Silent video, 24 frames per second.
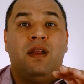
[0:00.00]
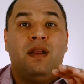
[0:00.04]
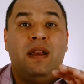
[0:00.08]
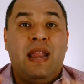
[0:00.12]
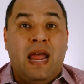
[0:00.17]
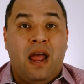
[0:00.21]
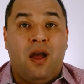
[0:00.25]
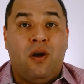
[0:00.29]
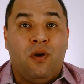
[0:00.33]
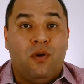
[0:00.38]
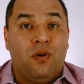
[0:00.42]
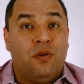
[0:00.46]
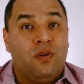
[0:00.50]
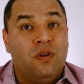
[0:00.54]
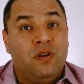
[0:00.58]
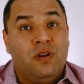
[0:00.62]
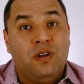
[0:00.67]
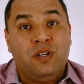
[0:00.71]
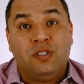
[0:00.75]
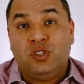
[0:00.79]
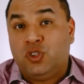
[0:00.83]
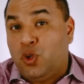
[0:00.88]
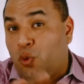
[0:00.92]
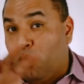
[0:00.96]
Now,
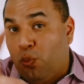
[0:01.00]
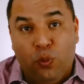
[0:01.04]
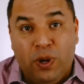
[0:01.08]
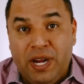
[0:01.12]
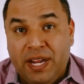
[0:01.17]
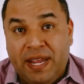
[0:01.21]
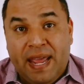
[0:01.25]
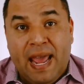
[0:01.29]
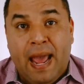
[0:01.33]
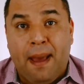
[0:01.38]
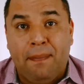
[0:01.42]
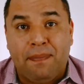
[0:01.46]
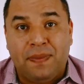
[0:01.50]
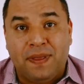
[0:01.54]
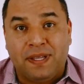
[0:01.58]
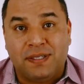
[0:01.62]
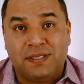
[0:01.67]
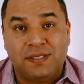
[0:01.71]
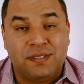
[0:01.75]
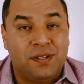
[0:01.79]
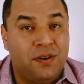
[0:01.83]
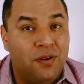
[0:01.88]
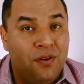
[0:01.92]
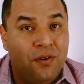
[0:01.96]
to recap
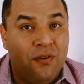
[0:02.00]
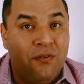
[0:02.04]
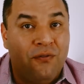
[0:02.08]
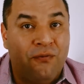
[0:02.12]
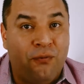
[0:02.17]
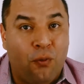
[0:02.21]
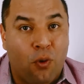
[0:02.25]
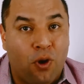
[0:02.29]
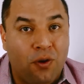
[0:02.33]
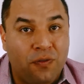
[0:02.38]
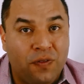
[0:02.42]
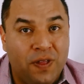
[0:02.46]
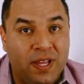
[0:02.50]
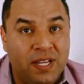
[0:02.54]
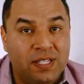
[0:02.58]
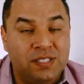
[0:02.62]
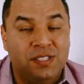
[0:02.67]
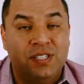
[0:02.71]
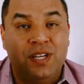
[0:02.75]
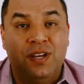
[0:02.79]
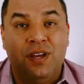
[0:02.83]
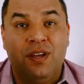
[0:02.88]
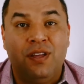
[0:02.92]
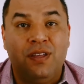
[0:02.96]
this, 4
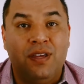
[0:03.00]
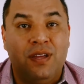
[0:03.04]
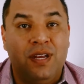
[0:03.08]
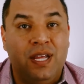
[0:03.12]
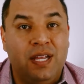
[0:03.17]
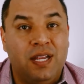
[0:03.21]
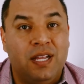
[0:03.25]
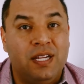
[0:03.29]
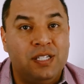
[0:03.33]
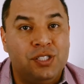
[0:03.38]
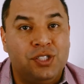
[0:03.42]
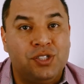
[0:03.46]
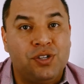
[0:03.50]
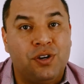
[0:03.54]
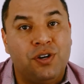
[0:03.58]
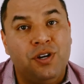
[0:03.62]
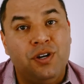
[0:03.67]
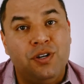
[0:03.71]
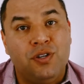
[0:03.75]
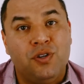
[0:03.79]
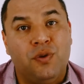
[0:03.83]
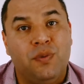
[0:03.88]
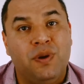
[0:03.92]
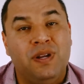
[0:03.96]
things you need to ensure you're
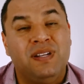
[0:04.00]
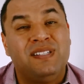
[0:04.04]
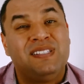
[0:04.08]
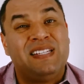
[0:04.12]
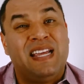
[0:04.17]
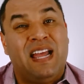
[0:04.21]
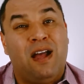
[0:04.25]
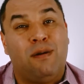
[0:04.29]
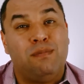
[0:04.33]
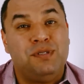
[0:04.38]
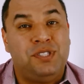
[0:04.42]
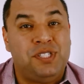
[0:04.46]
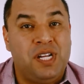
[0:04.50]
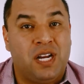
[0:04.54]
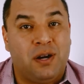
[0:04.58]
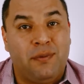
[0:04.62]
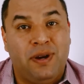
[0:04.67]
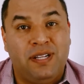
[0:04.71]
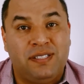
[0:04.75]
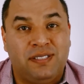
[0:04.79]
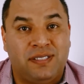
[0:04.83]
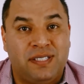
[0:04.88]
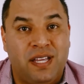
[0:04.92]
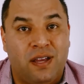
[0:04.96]
doing to help
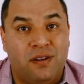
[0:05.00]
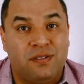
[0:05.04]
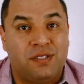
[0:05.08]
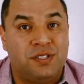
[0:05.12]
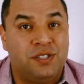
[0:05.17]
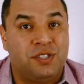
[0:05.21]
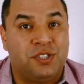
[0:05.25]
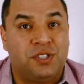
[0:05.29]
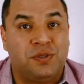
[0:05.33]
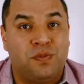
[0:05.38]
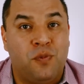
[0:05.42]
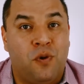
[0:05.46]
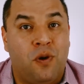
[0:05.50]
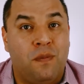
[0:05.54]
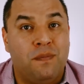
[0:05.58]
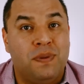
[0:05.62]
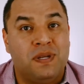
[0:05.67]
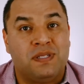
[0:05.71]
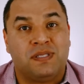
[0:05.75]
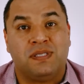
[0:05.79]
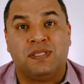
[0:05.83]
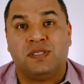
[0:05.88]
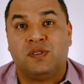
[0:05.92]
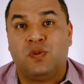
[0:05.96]
generate sales in your small
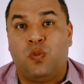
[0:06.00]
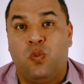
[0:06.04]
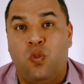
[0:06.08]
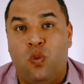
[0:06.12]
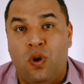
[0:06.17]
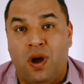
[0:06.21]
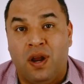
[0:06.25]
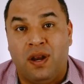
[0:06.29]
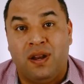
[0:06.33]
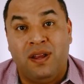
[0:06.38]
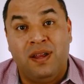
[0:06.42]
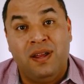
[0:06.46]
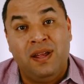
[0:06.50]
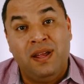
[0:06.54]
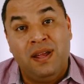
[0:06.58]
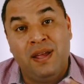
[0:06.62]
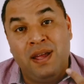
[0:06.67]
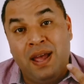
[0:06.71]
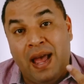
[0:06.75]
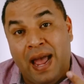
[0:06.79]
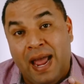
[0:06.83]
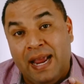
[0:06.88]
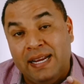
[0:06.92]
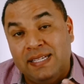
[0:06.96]
business. 1,
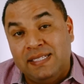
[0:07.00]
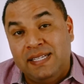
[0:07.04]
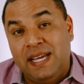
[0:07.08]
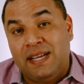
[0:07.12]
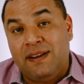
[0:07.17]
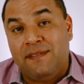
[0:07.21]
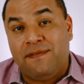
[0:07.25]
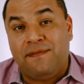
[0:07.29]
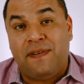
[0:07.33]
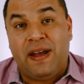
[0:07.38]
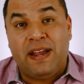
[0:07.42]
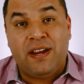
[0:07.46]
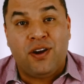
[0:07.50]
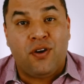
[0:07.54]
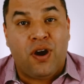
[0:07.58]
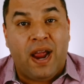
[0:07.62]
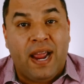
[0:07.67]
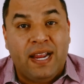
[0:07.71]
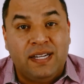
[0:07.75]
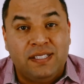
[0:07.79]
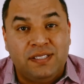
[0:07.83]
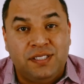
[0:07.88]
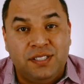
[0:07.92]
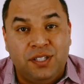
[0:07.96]
identify your
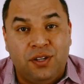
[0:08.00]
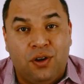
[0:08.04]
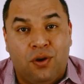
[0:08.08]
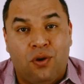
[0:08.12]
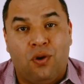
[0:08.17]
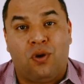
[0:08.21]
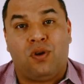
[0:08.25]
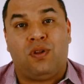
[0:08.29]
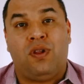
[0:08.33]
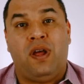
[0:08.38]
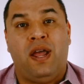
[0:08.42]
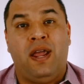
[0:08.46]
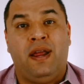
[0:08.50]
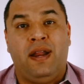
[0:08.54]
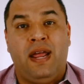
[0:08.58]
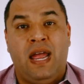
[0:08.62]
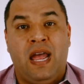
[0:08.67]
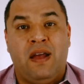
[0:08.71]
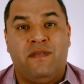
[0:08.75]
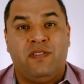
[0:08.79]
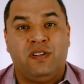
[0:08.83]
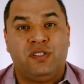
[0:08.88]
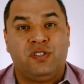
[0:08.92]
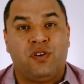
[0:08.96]
ideal client
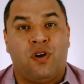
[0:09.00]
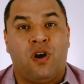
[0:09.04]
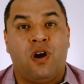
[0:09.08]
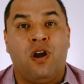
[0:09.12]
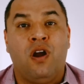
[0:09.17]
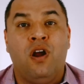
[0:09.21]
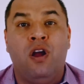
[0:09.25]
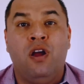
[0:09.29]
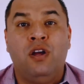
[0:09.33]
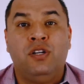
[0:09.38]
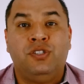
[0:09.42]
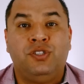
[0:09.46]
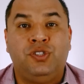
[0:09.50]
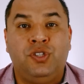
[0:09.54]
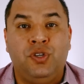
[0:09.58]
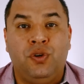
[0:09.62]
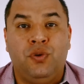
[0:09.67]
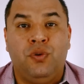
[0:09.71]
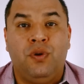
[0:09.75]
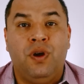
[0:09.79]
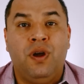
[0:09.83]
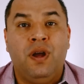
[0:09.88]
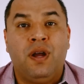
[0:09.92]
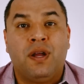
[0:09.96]
avatar.
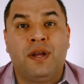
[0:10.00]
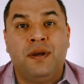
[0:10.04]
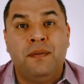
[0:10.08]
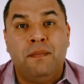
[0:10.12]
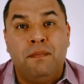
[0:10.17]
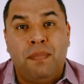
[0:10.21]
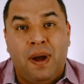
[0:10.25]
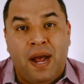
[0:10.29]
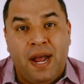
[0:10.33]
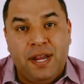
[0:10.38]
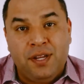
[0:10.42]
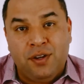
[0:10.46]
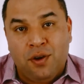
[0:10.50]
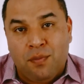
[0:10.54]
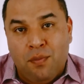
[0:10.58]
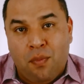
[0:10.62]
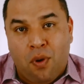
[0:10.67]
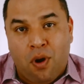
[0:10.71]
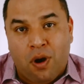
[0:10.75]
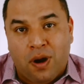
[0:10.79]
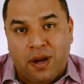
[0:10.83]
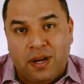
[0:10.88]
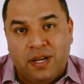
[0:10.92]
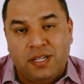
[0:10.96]
2, combine your
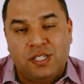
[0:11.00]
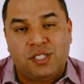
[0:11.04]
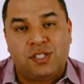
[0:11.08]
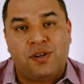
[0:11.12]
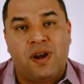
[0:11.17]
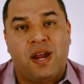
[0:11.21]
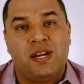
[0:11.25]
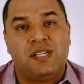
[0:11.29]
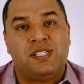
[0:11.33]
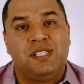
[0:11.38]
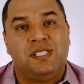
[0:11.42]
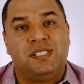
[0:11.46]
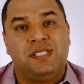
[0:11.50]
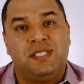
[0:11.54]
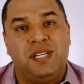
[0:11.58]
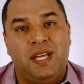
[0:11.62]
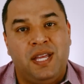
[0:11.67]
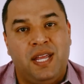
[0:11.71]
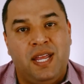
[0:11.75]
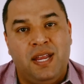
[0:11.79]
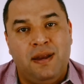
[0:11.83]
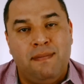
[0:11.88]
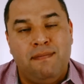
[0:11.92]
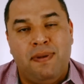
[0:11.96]
marketing strategy to
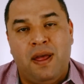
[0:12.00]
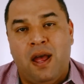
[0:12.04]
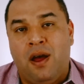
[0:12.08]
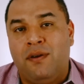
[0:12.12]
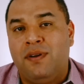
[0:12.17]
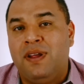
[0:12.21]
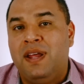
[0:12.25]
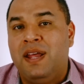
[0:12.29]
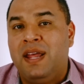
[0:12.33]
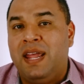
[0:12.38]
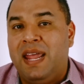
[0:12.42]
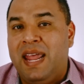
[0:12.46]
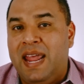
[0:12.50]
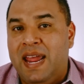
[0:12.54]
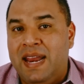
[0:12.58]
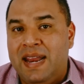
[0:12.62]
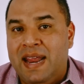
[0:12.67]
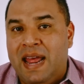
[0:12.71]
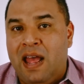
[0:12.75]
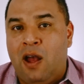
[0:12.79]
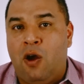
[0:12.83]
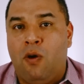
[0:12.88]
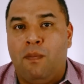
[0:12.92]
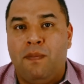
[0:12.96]
inbound and
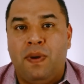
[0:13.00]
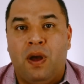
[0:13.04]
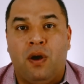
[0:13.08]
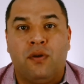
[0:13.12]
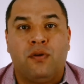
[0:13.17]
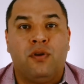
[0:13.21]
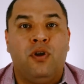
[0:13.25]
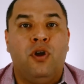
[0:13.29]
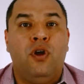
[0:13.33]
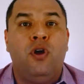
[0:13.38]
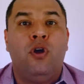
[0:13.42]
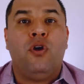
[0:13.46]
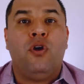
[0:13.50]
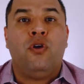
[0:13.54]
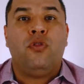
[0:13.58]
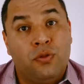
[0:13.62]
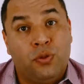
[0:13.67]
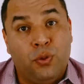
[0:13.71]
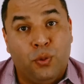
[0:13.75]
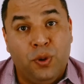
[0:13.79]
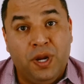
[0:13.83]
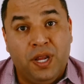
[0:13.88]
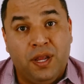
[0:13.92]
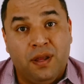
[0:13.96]
outbound.
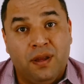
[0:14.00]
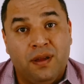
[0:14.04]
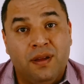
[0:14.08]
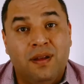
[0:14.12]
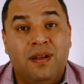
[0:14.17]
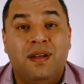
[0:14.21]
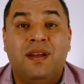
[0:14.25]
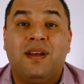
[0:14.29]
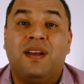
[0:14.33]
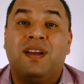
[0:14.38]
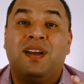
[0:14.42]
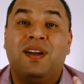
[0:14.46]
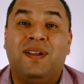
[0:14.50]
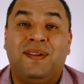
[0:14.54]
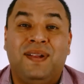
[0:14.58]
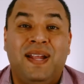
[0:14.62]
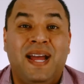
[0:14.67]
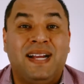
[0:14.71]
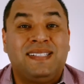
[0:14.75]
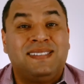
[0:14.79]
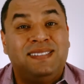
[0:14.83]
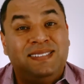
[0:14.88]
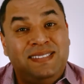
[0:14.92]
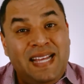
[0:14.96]
3,
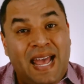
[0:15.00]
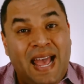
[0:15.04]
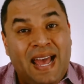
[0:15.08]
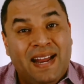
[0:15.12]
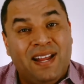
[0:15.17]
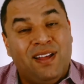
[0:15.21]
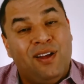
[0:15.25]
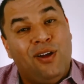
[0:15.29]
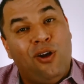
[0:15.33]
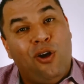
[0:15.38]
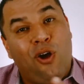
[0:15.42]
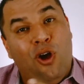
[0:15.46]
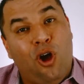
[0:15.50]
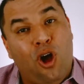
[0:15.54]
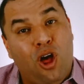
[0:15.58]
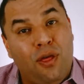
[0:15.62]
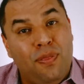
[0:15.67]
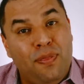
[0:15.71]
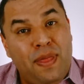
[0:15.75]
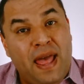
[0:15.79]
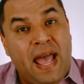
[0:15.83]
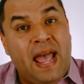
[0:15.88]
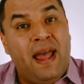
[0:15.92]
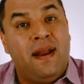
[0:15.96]
collect data
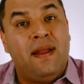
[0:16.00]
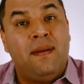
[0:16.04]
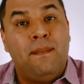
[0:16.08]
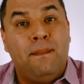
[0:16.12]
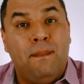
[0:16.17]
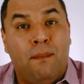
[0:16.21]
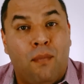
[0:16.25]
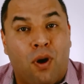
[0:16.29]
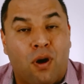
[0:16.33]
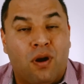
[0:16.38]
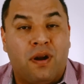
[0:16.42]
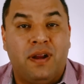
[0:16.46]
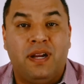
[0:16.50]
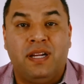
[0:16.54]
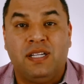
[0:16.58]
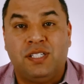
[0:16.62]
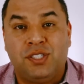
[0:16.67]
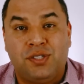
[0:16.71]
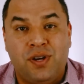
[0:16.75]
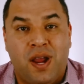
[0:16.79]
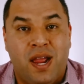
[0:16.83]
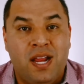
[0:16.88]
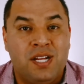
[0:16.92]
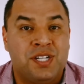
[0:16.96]
on that marketing
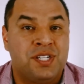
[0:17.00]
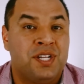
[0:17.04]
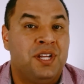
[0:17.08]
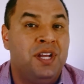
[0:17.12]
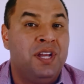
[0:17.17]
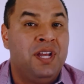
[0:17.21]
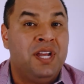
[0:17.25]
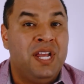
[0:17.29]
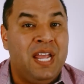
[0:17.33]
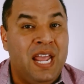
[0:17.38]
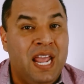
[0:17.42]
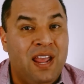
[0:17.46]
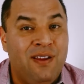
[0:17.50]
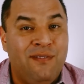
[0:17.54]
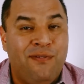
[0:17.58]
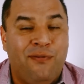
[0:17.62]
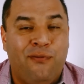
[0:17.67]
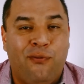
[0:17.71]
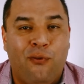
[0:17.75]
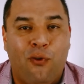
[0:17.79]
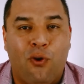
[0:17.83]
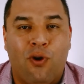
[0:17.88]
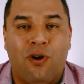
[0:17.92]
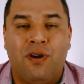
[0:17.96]
strategy. And
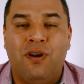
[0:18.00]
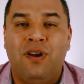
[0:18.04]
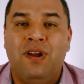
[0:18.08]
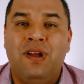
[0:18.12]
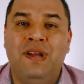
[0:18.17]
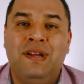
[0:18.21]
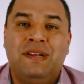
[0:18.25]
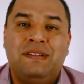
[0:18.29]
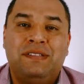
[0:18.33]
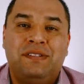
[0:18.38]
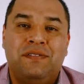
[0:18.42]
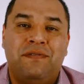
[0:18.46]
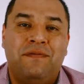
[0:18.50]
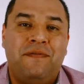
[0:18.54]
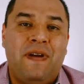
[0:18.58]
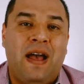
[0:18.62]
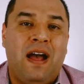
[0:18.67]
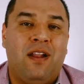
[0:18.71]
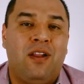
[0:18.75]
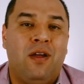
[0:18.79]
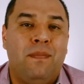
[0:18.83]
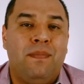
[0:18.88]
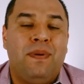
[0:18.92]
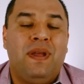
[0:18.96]
4,
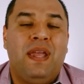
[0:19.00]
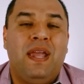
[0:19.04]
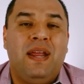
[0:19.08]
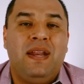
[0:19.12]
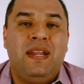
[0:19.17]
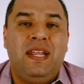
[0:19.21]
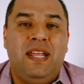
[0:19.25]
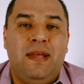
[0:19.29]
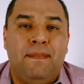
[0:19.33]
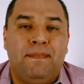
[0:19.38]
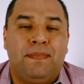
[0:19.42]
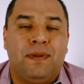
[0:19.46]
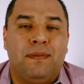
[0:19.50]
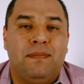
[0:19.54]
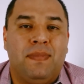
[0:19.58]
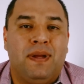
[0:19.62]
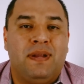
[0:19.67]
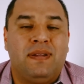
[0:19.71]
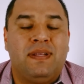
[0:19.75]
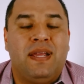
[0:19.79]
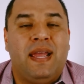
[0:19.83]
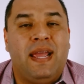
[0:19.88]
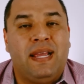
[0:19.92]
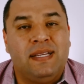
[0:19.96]
develop and
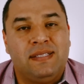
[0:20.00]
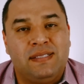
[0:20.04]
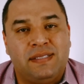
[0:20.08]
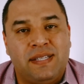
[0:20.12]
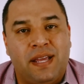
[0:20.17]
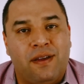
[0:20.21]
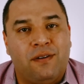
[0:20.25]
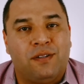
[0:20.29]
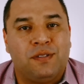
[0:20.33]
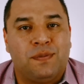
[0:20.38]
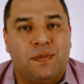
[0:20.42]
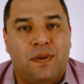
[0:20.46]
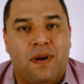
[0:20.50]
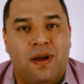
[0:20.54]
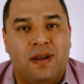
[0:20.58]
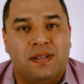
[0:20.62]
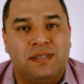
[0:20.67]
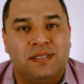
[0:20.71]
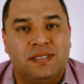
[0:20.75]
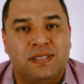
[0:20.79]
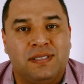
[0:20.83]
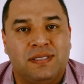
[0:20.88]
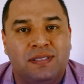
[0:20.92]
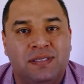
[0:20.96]
implement a sales
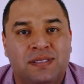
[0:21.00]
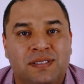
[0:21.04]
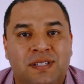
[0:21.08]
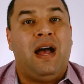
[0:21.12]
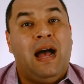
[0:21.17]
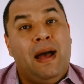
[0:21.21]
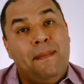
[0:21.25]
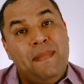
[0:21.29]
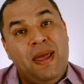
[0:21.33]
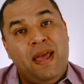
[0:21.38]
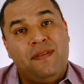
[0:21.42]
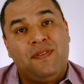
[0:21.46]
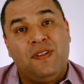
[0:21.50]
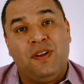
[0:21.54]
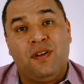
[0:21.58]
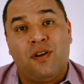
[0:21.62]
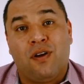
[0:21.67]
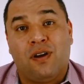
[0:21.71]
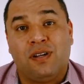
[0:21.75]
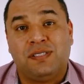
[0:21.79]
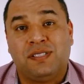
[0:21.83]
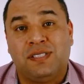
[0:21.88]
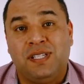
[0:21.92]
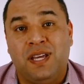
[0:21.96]
process. I'm Anthony
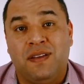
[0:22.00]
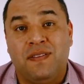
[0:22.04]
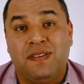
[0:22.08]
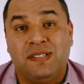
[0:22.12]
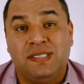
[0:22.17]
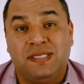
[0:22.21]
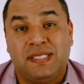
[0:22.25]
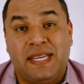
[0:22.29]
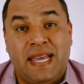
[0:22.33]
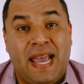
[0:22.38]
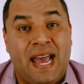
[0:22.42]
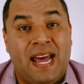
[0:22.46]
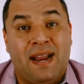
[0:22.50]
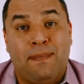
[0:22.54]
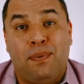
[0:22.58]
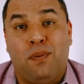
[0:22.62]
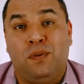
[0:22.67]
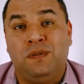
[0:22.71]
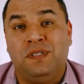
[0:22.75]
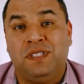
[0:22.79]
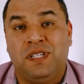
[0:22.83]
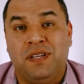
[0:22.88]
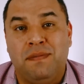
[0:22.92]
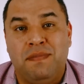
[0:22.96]
Garcia. This is
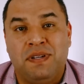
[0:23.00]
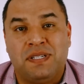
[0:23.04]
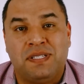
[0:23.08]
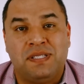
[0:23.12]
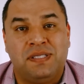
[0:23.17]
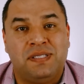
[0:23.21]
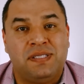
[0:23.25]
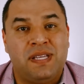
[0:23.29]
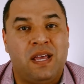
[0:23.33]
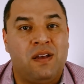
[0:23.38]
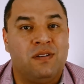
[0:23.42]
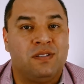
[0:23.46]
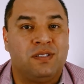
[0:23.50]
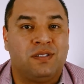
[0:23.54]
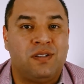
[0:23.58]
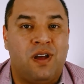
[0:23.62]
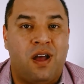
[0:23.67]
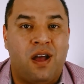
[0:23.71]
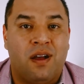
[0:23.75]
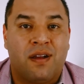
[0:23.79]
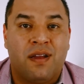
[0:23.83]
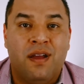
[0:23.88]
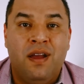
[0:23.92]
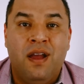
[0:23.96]
Catapulting Commission Sales
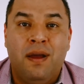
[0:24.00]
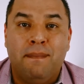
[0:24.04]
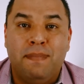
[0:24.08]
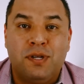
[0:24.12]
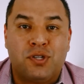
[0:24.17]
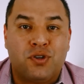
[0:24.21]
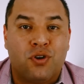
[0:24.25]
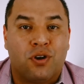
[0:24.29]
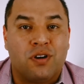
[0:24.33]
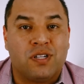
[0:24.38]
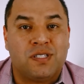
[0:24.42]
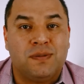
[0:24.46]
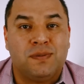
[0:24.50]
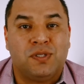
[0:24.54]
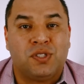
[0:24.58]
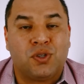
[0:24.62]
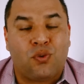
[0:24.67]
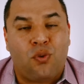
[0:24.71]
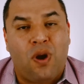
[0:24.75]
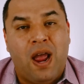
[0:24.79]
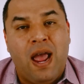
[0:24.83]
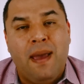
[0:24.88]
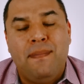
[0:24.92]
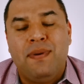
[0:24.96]
Talk. Be sure to
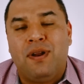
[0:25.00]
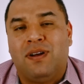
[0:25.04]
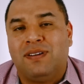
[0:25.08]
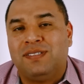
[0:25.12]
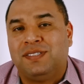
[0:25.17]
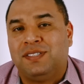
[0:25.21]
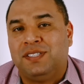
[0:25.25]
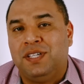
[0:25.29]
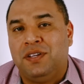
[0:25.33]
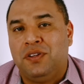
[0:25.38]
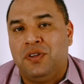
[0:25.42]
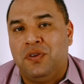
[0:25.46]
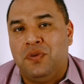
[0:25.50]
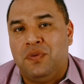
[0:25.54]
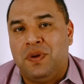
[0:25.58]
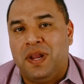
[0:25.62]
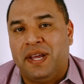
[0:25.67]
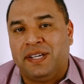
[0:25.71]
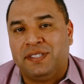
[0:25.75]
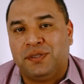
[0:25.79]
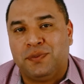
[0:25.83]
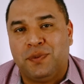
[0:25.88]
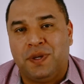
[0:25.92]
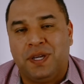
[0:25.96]
subscribe and I'll see you
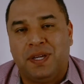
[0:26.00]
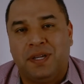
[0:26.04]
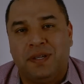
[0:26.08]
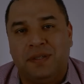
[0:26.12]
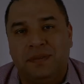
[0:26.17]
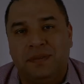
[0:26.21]
next week.